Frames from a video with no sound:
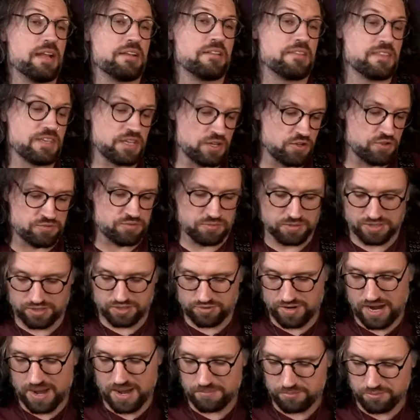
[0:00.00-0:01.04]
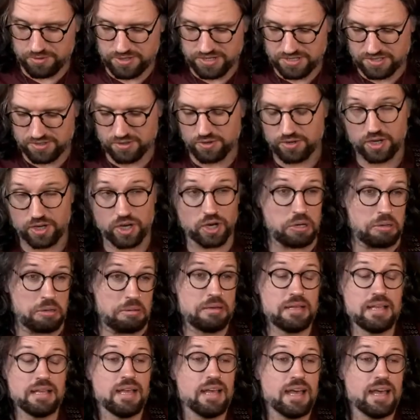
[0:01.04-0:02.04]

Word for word: I did the usual trip where you sort of go,